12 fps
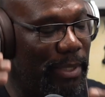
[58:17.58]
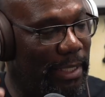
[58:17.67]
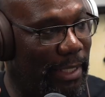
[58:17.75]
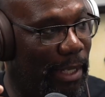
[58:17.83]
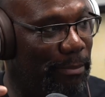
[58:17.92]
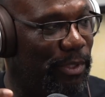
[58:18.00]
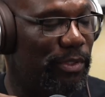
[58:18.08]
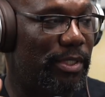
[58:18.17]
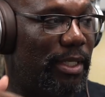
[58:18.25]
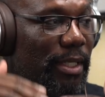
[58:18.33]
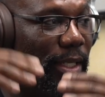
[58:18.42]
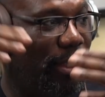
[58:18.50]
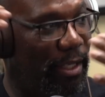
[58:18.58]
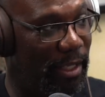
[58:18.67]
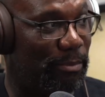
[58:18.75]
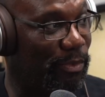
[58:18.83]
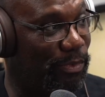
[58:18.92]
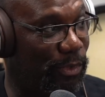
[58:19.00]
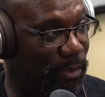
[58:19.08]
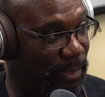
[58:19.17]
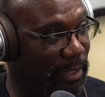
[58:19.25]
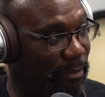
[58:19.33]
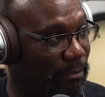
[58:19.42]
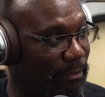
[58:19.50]
putting out music, and
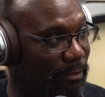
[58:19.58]
performing.